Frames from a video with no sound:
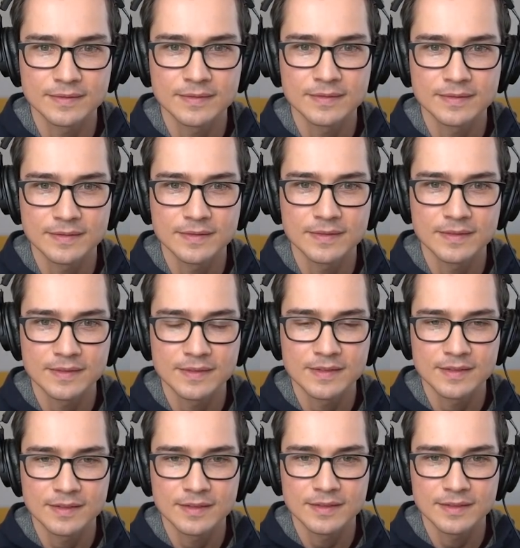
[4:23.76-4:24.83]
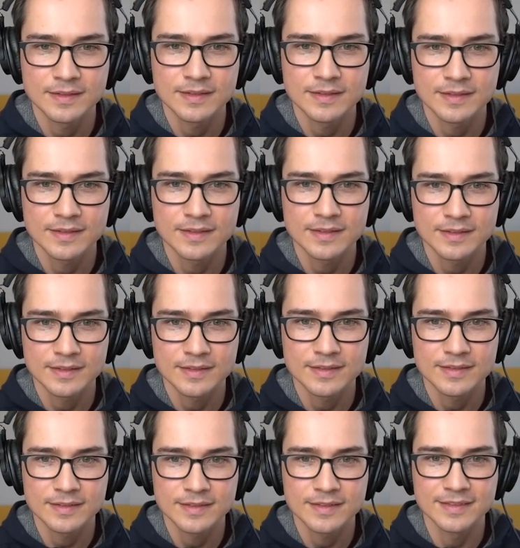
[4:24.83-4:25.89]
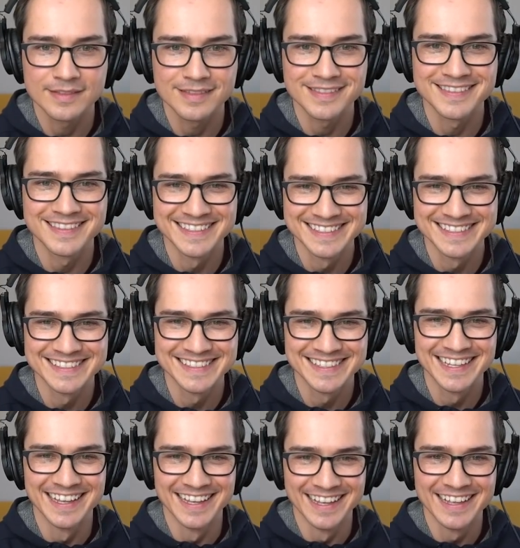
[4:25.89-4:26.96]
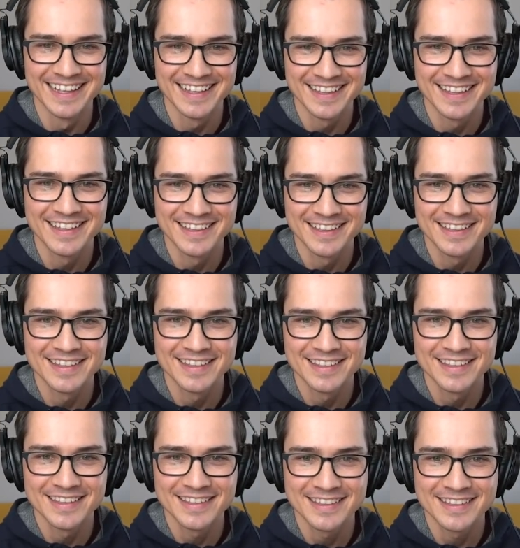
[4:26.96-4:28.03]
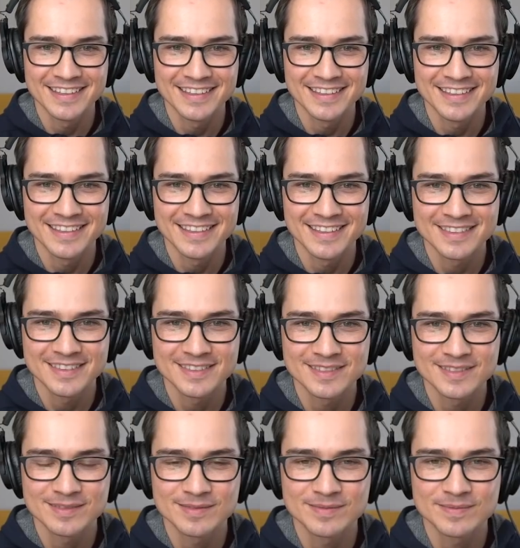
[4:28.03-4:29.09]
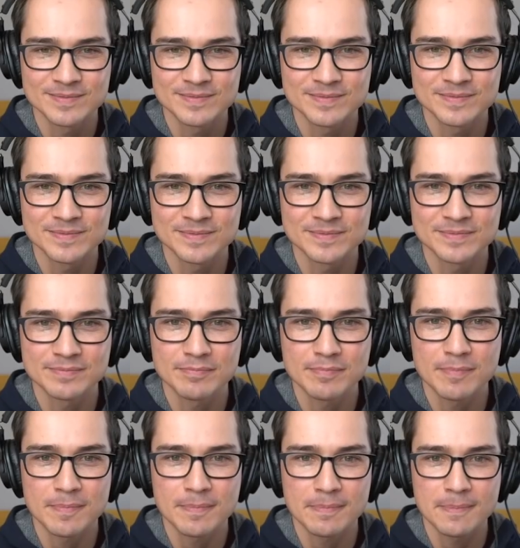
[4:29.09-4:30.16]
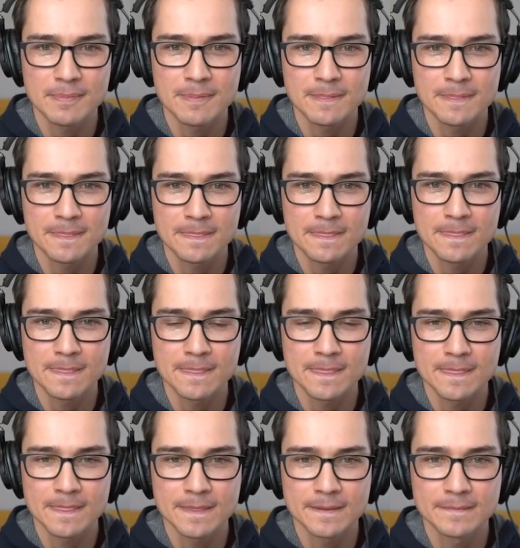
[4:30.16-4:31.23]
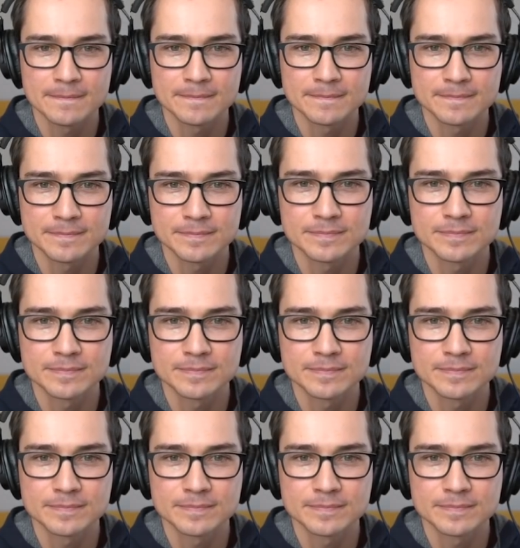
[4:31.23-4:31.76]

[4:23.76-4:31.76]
This person isn't speaking.